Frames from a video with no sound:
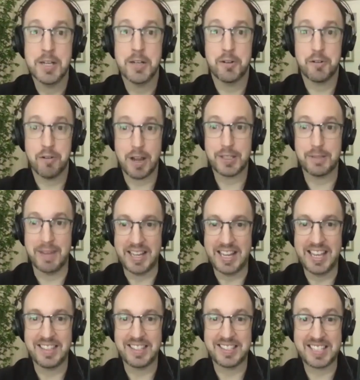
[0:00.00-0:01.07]
trust me,
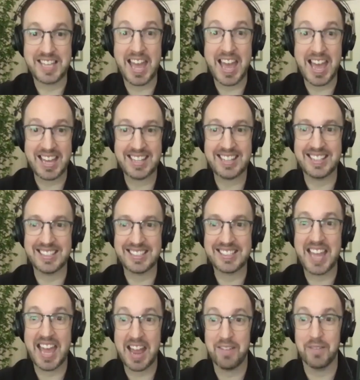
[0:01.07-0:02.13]
the
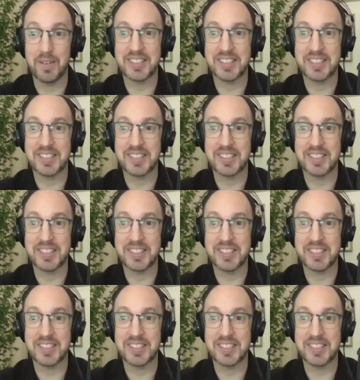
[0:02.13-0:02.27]
scare was